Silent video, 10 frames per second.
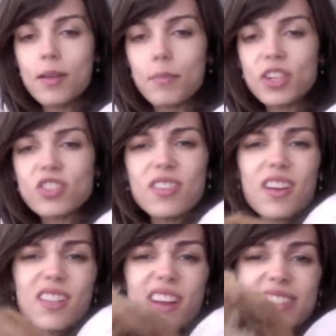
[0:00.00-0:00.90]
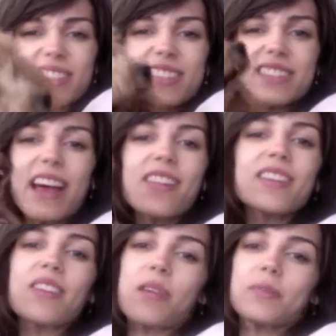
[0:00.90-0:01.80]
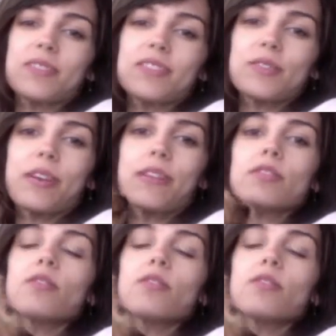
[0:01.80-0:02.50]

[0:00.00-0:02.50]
make sure you got lots of salad options around.